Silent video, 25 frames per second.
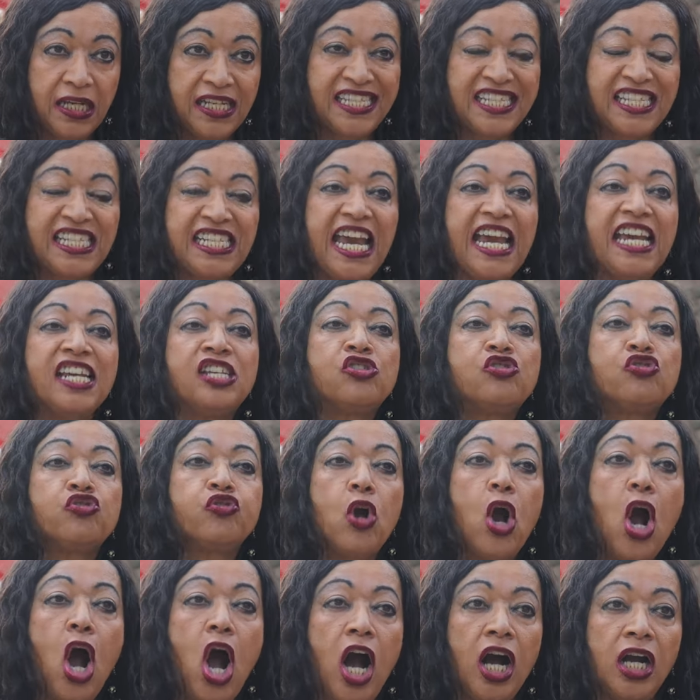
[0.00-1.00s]
Stay
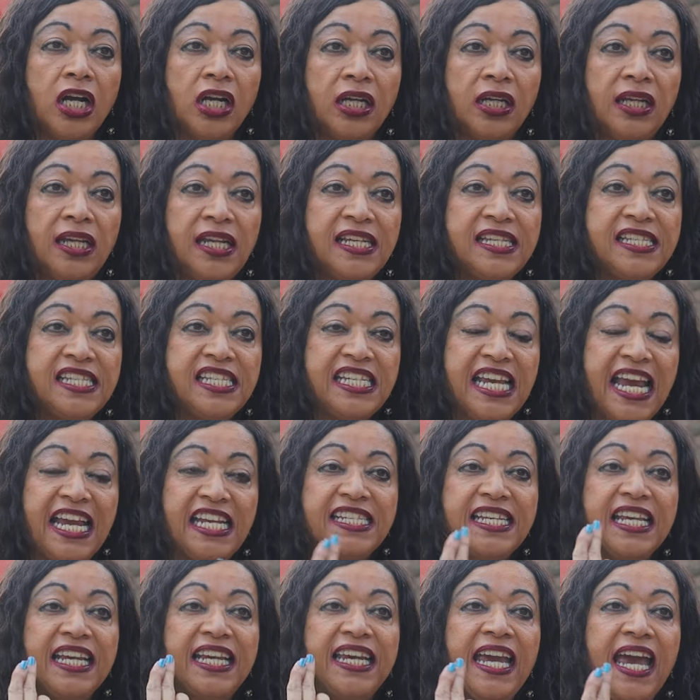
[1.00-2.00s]
strong. Stay
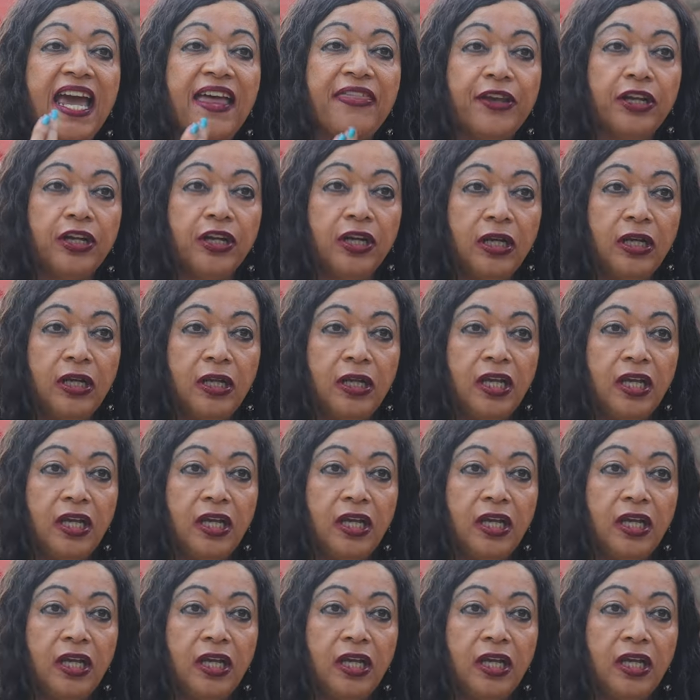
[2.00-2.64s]
together.